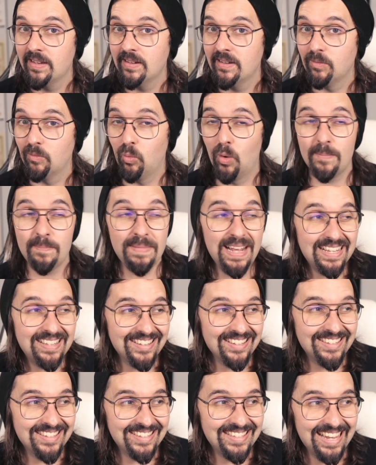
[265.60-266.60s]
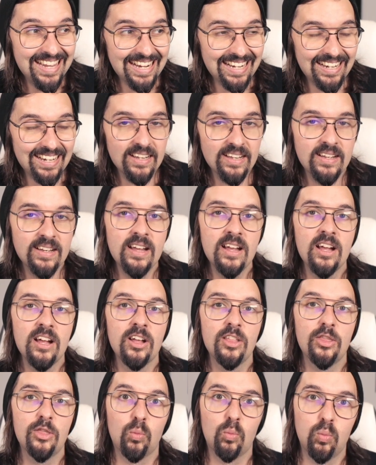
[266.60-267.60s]
What makes it stick?
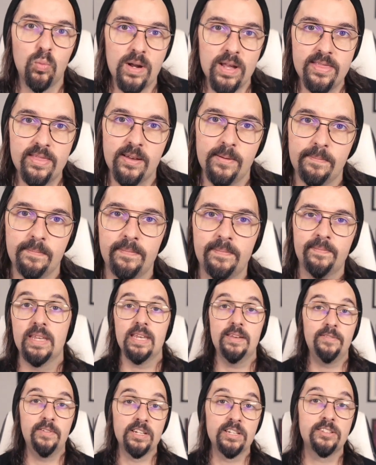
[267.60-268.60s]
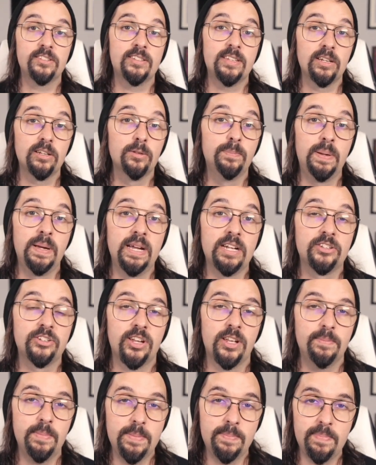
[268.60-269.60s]
The rhythm. Even a single pitch
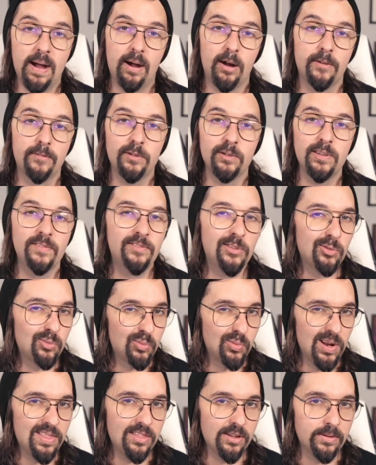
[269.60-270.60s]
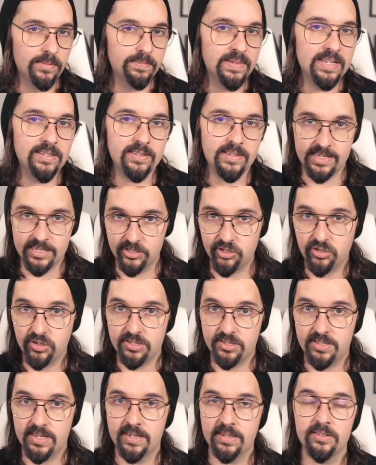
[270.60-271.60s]
can be powerful if the rhythm is
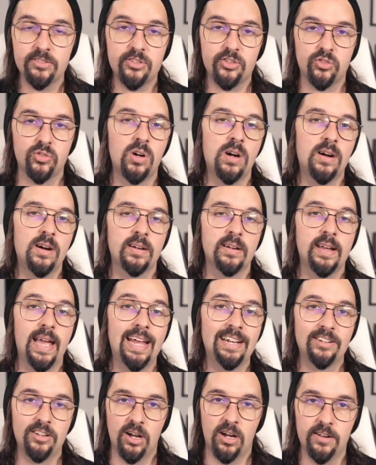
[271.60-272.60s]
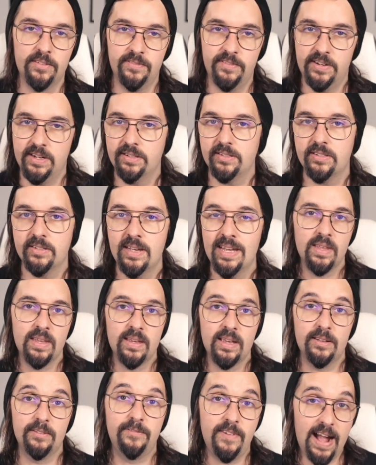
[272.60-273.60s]
interesting, strong, and confident.
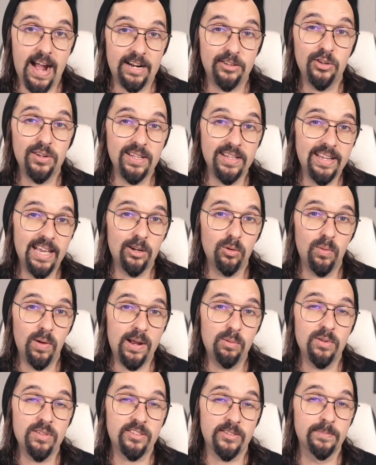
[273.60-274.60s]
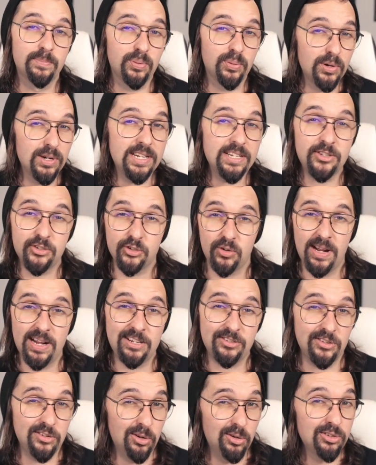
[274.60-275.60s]
In fact, you can get away with some pretty
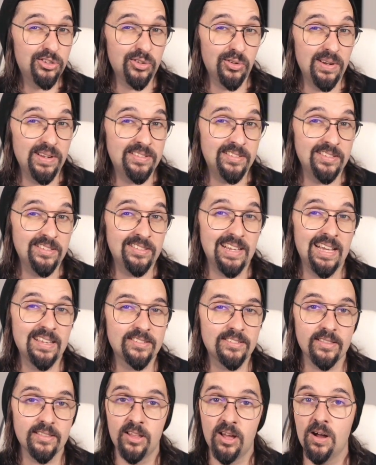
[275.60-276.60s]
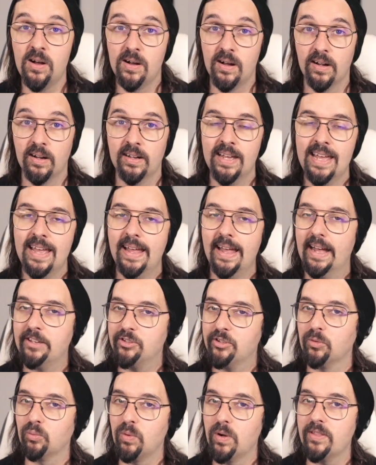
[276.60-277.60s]
strange note choices as long as
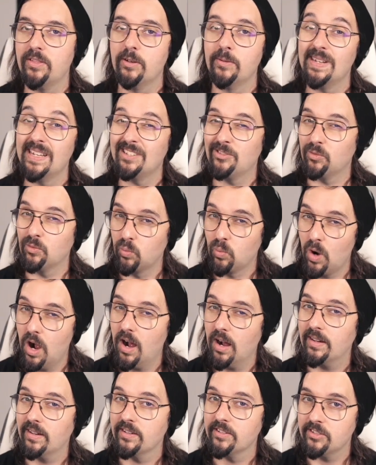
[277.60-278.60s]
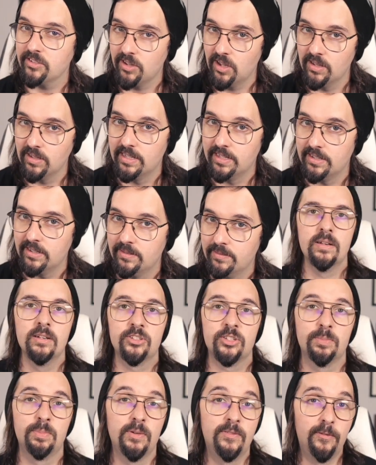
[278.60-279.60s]
your rhythm is rock solid.
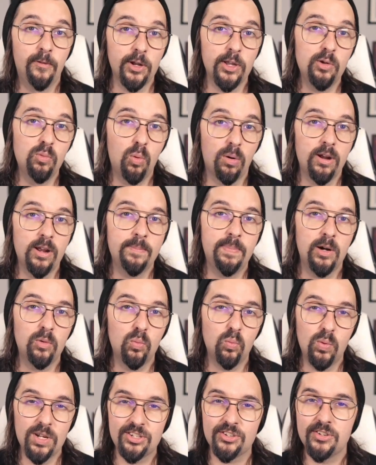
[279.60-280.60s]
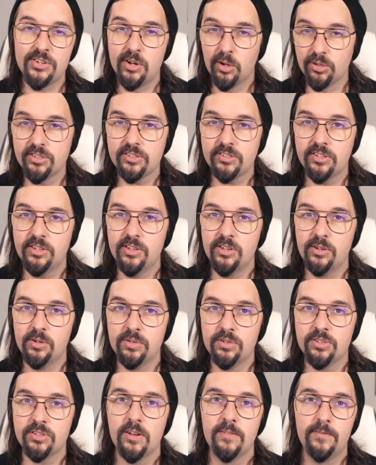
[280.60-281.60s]
So before you worry about which notes to
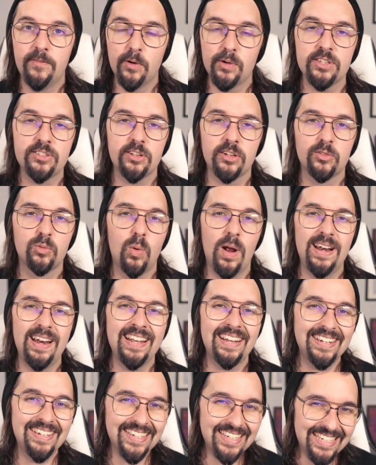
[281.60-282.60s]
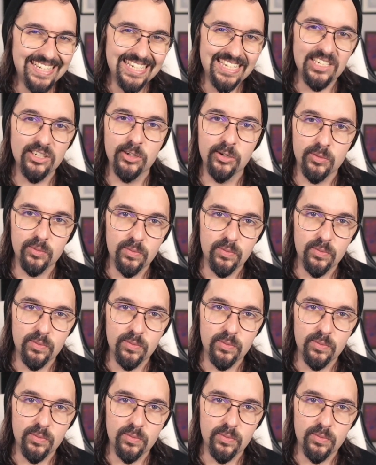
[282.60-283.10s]
use, focus on writing a killer